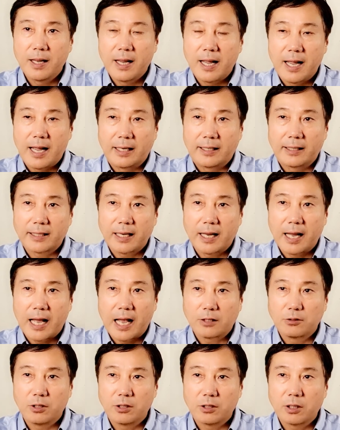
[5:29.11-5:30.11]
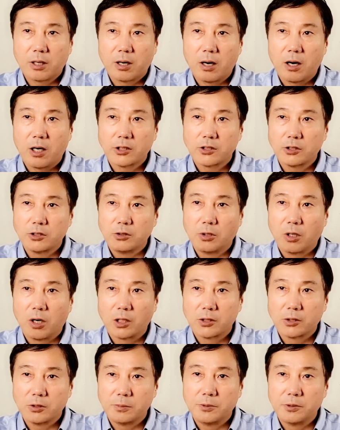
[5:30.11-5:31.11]
and can actually cause
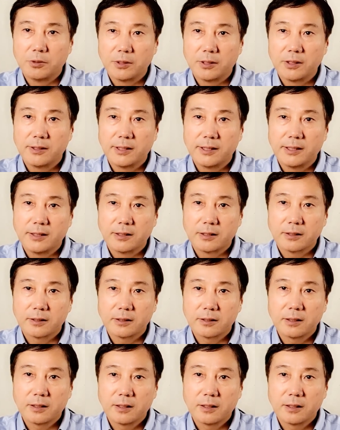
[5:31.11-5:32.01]
autoimmune diseases.